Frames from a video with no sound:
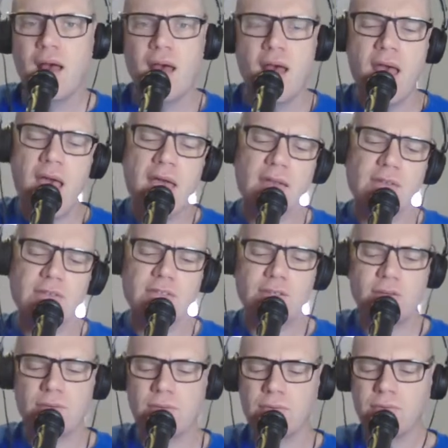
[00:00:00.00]
Eight and
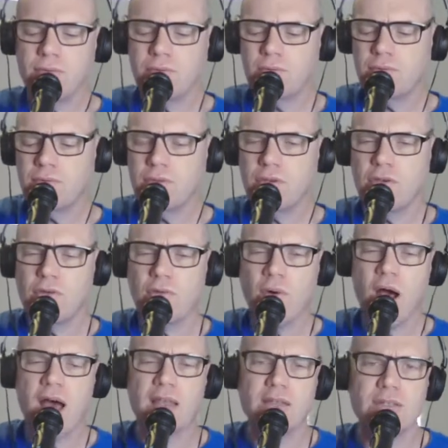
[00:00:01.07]
two knew
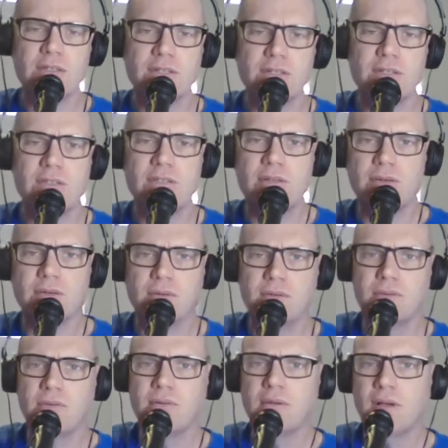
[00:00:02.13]
what to
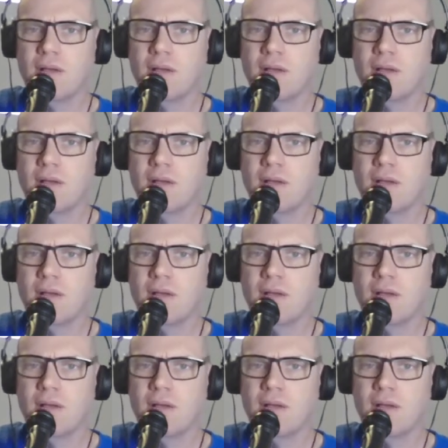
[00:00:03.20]
do.